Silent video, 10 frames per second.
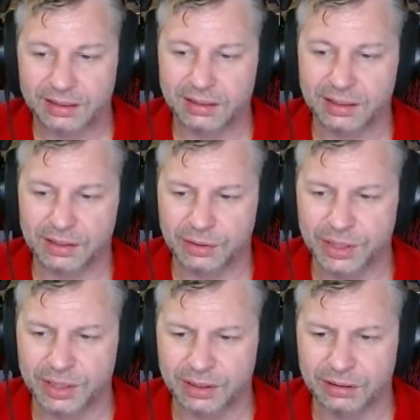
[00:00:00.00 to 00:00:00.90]
you
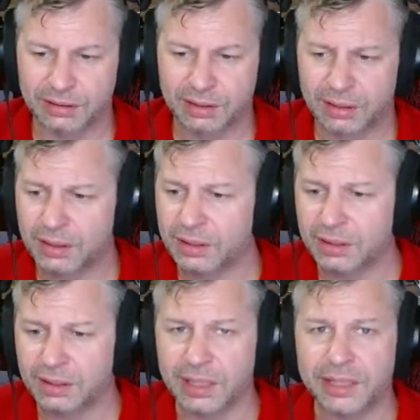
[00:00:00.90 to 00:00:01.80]
can
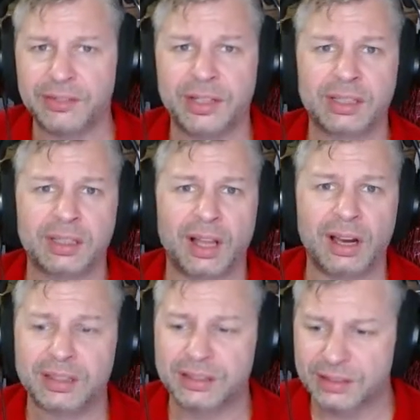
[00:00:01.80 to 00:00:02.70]
leave it
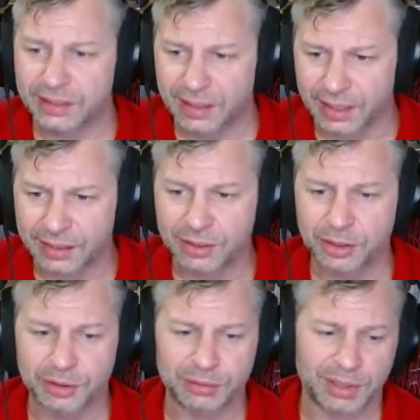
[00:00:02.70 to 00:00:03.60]
unlocked in
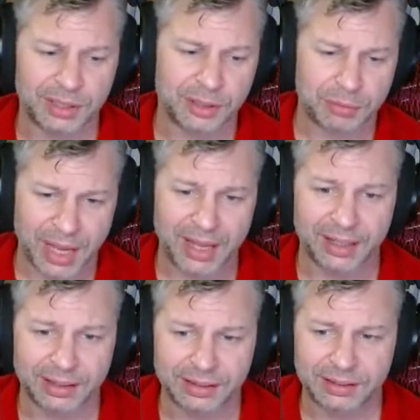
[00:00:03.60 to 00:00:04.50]
your
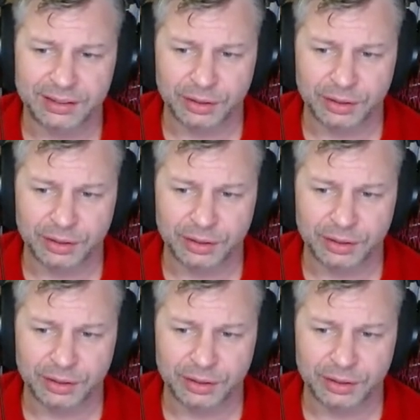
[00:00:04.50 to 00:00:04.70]
bag,